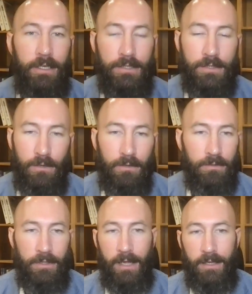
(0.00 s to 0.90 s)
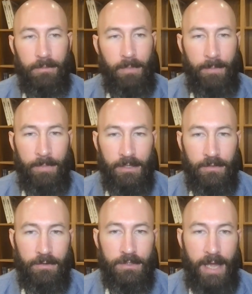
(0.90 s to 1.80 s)
So in my opinion,
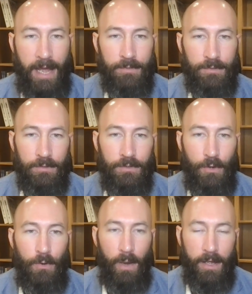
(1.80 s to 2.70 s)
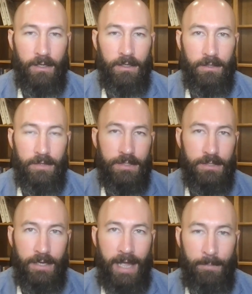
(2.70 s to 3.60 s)
there is absolutely no way this is
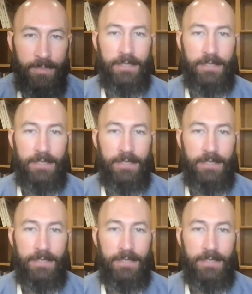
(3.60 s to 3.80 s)
going to happen.